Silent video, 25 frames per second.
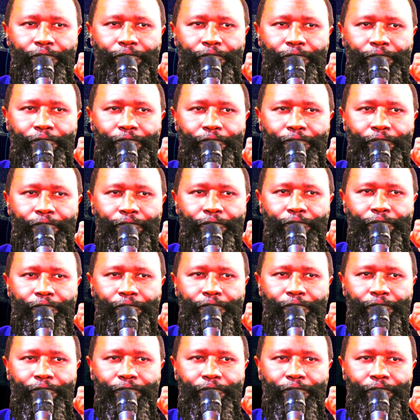
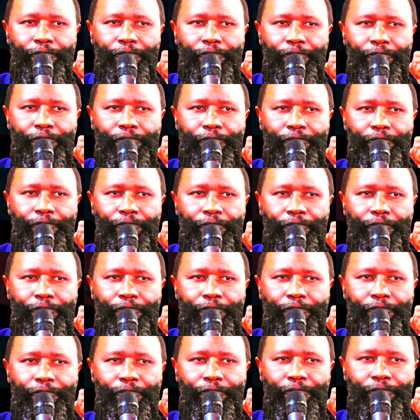
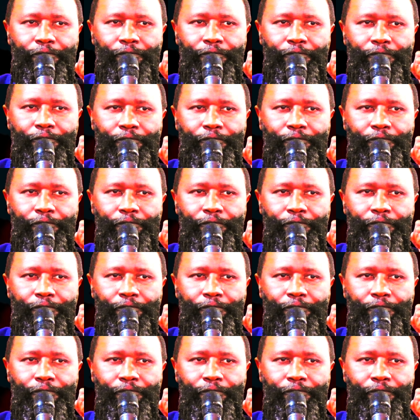No one is speaking in this clip.